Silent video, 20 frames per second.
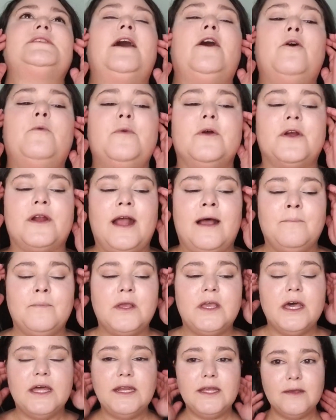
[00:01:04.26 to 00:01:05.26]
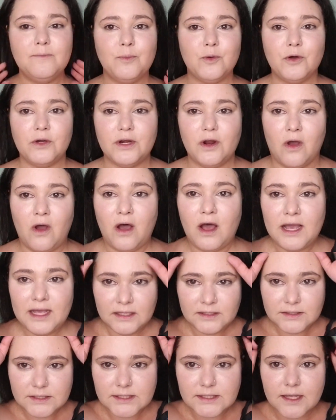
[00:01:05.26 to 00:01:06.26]
Halbert. I'm gonna put
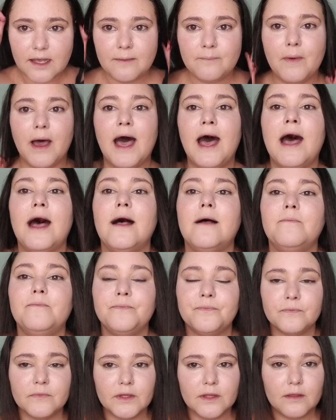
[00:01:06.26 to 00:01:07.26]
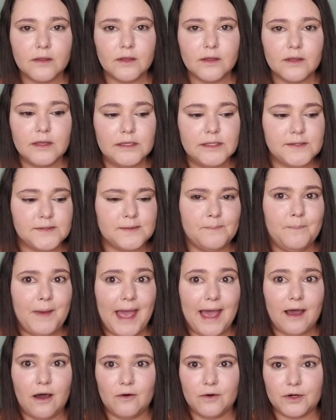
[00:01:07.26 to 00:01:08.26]
on some
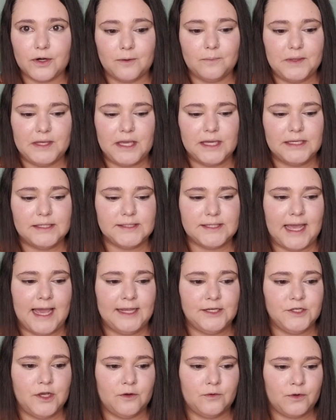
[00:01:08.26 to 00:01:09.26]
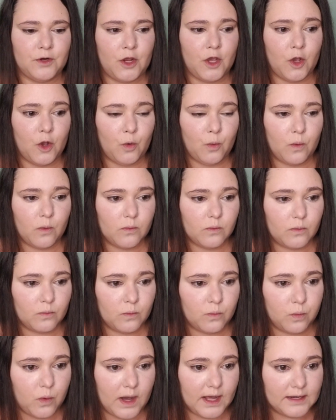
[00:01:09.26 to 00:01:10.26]
powder because I don't know
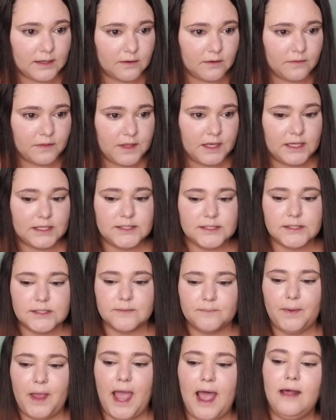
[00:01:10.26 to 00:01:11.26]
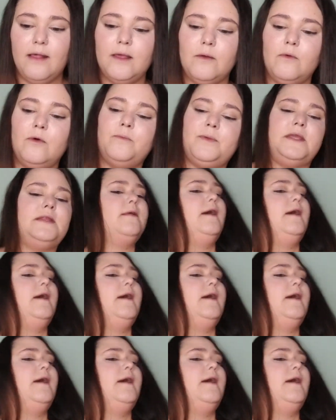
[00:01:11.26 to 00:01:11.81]
what this palette will be